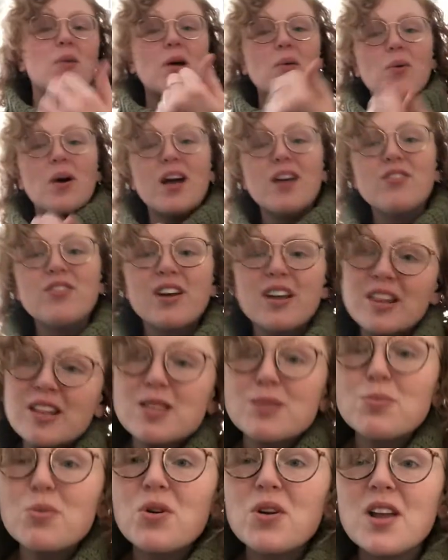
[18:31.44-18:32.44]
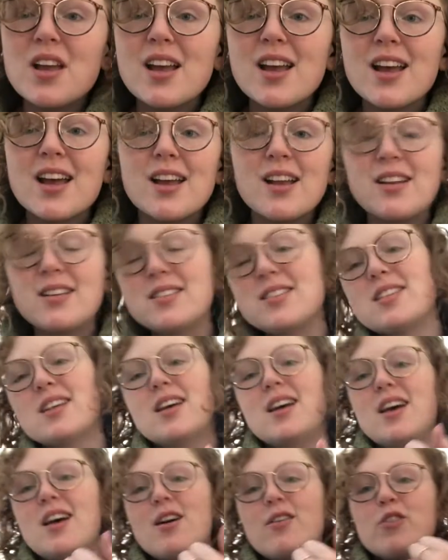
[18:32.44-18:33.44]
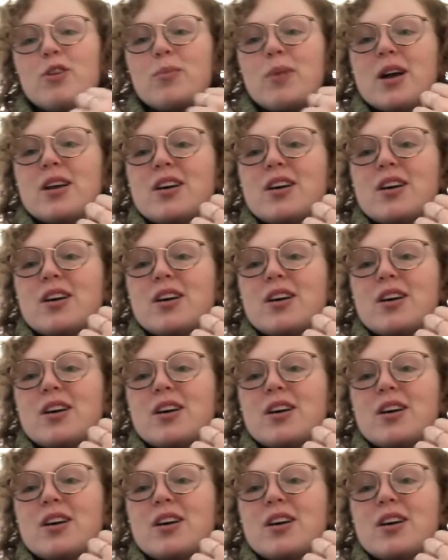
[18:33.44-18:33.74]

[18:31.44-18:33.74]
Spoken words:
Wi-Fi this morning, and for my